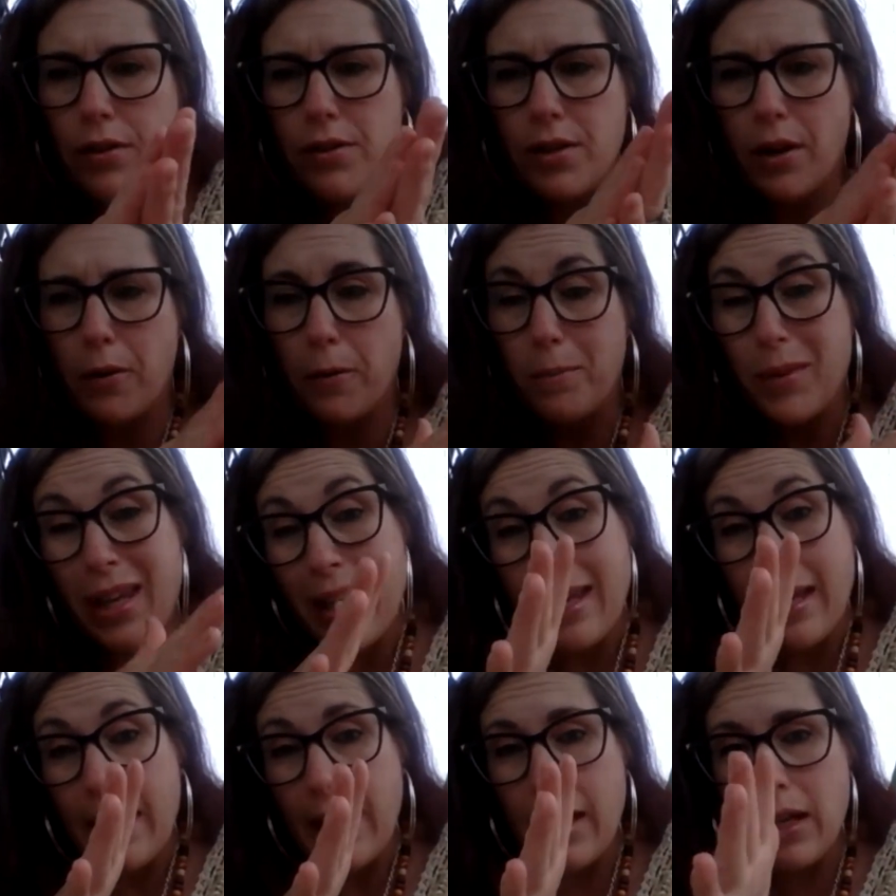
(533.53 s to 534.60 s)
So
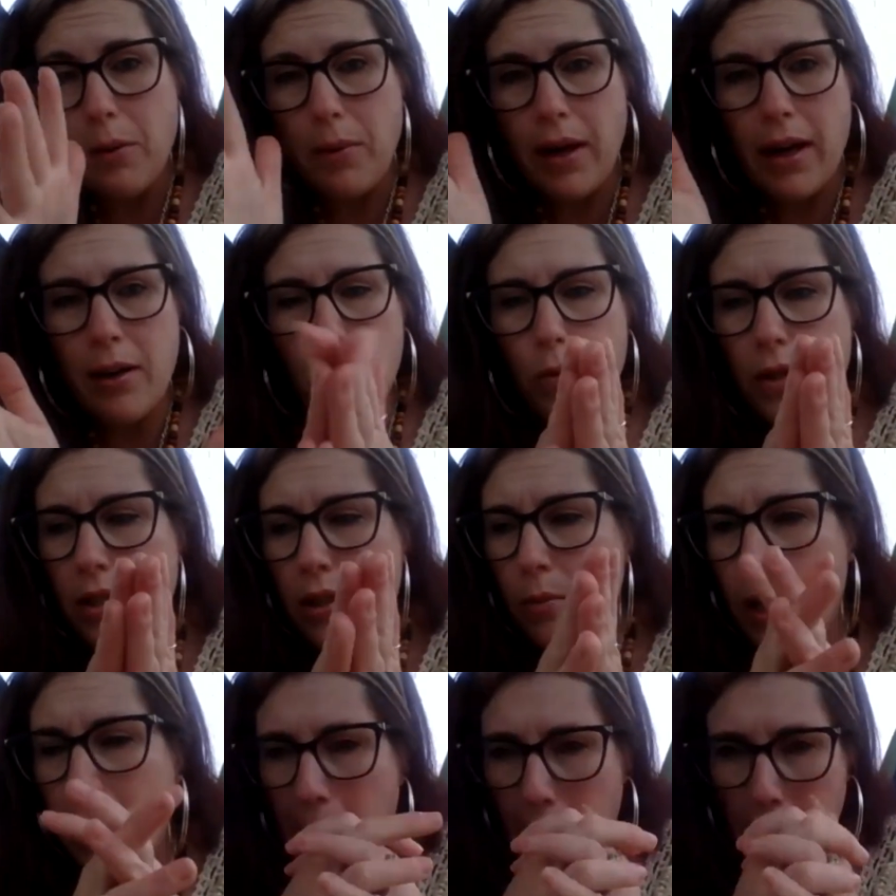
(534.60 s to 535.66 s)
anyway, we'll see
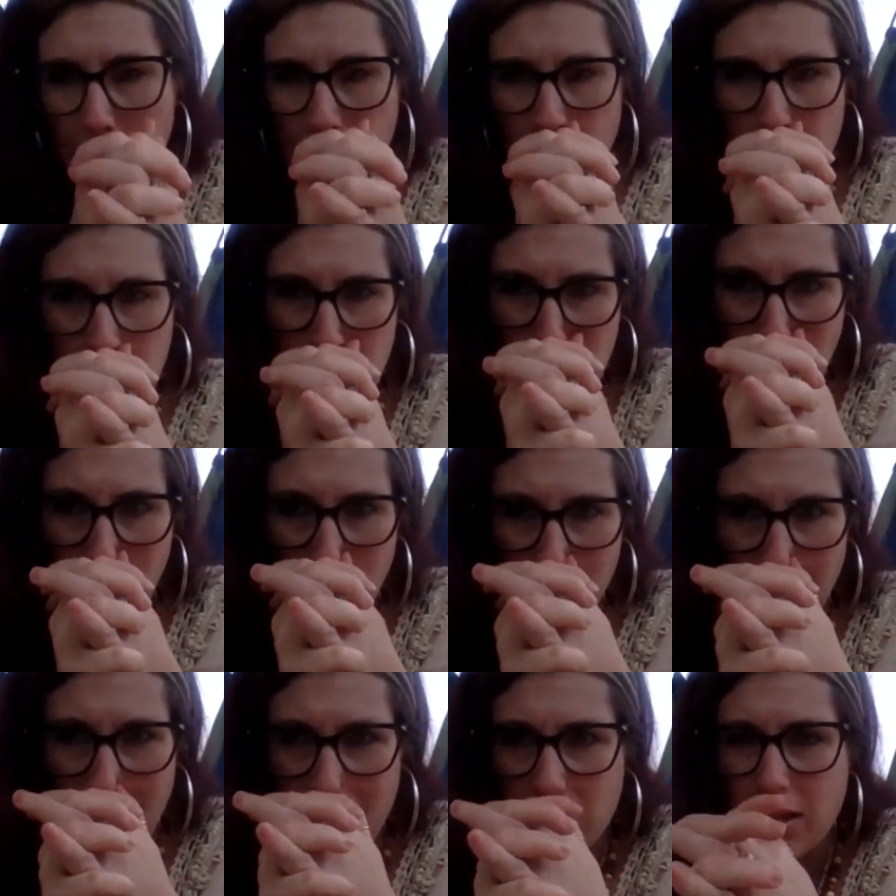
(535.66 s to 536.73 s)
what happens. So
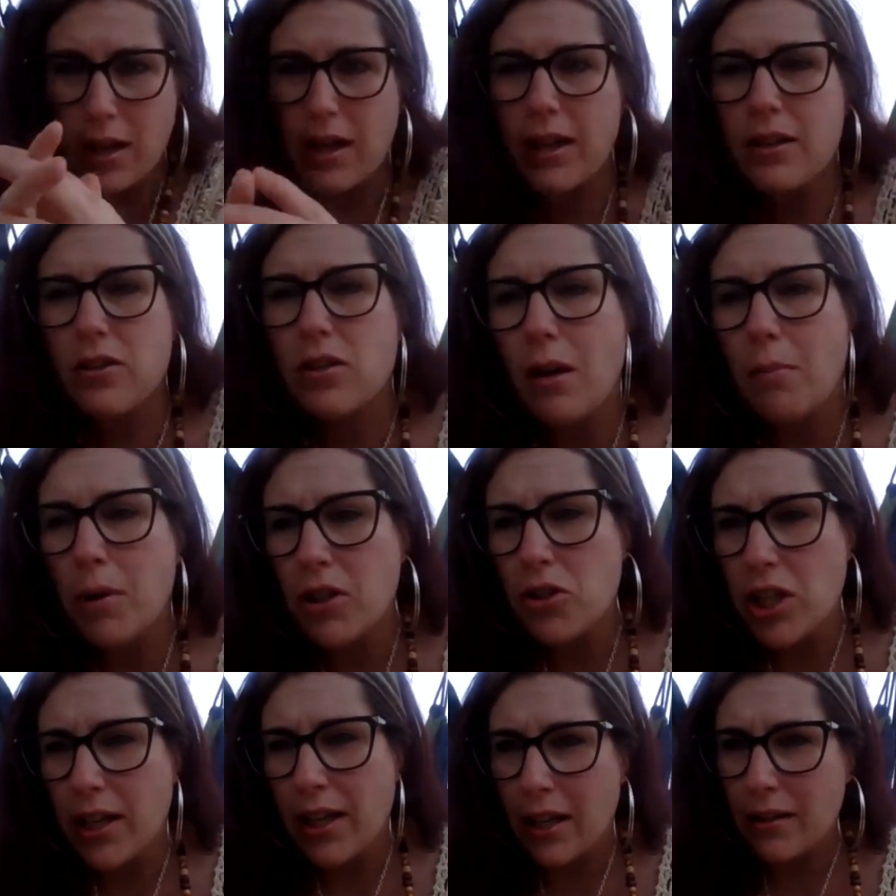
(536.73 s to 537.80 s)
let's I'm going to
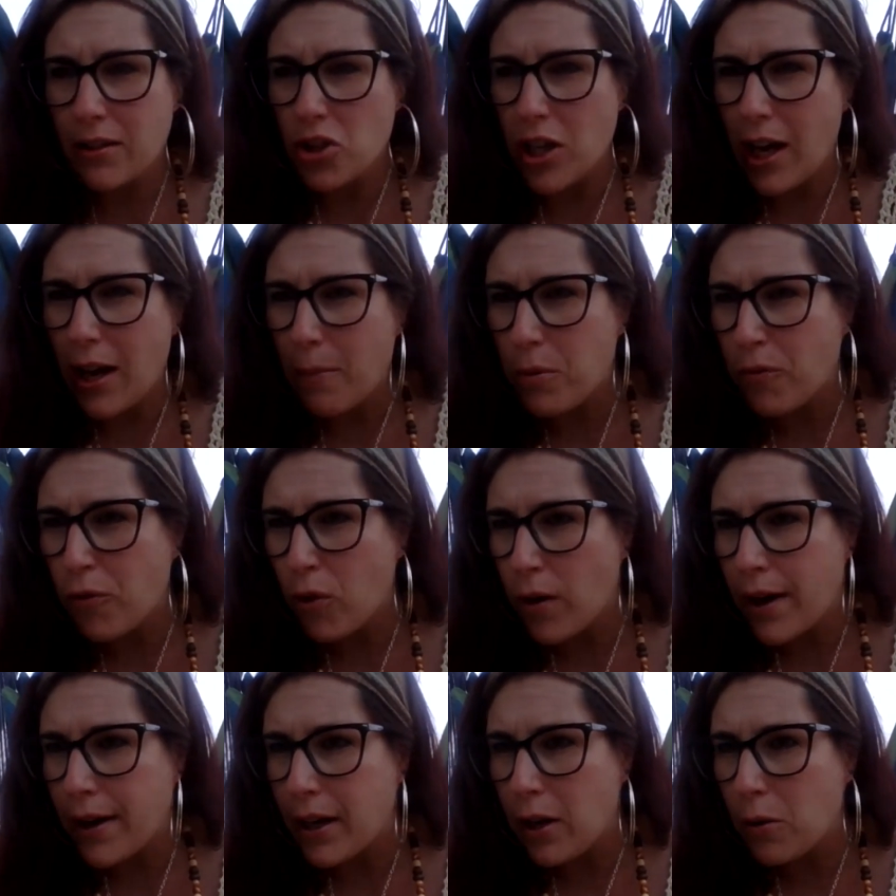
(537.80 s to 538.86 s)
check out the chat
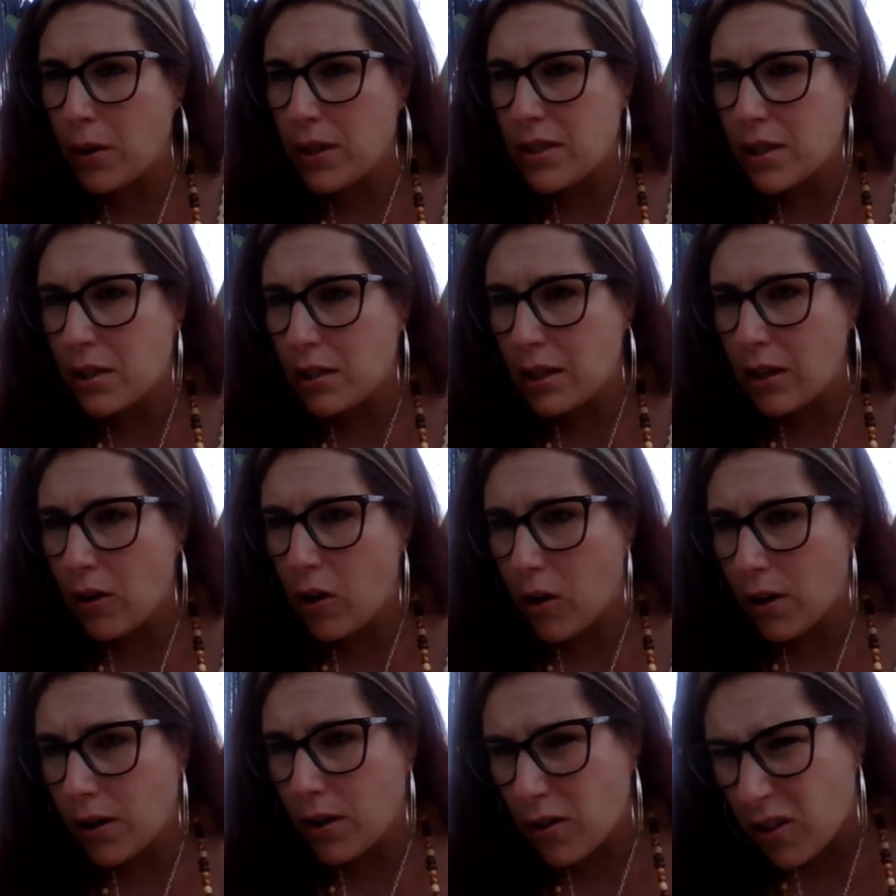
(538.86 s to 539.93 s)
before I go into the
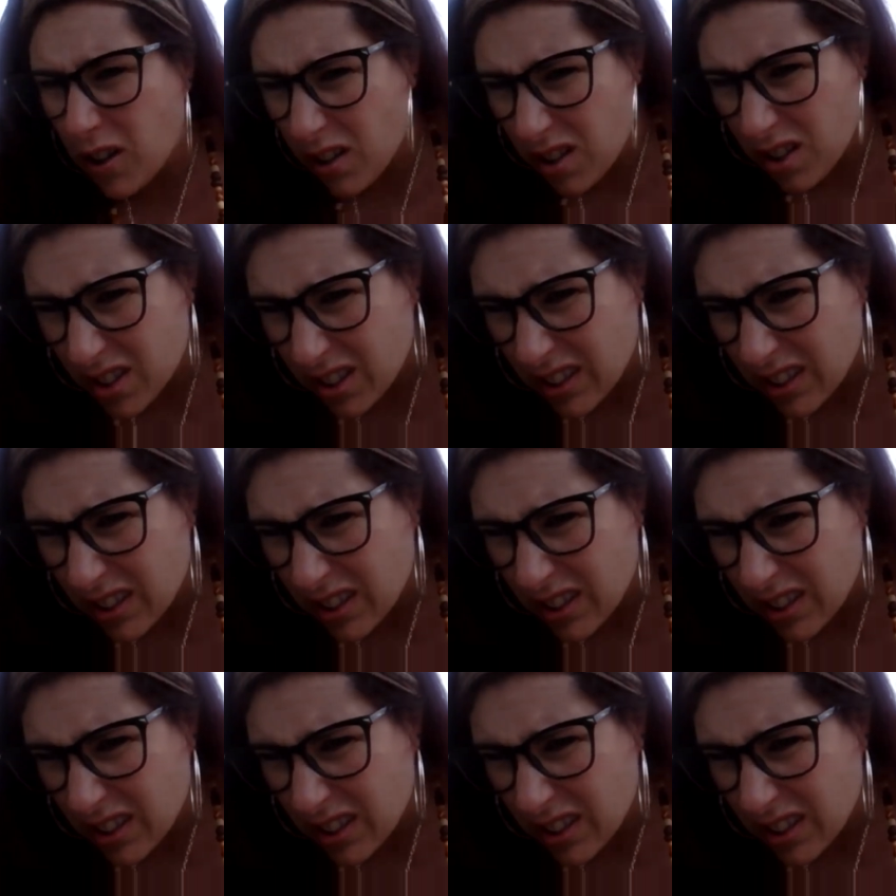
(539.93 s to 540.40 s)
article.